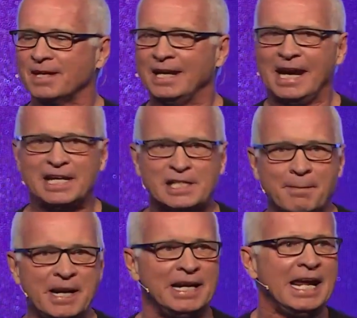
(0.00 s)
He's
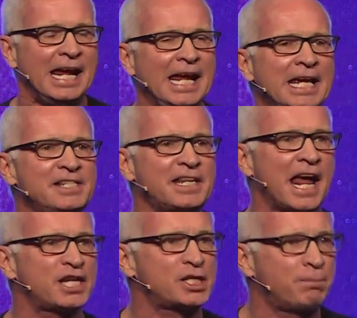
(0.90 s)
committed. He is
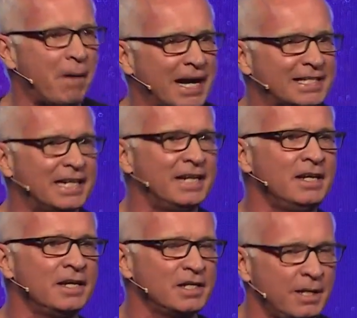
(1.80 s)
expecting
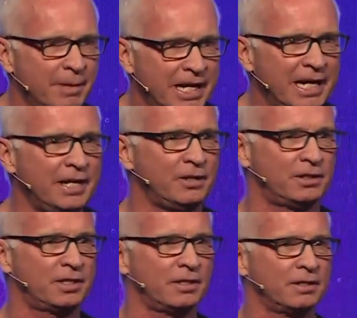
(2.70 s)
to be healed.